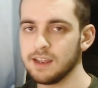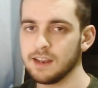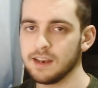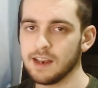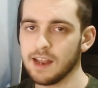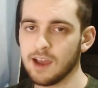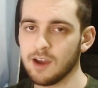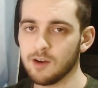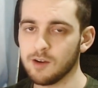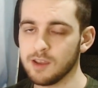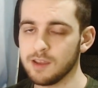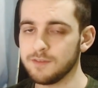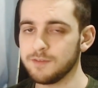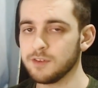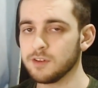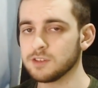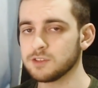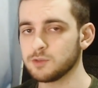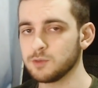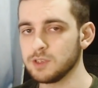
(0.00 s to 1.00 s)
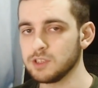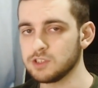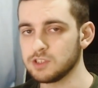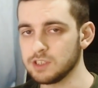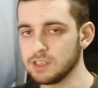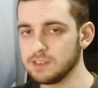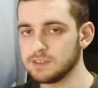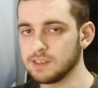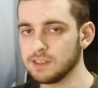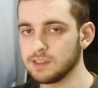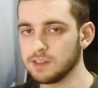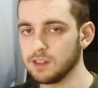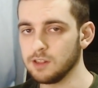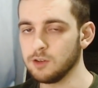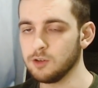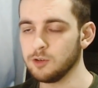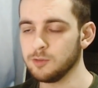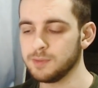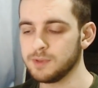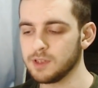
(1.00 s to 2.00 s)
Now if your switch isn't
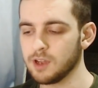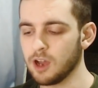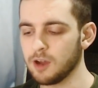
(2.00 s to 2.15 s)
lubed,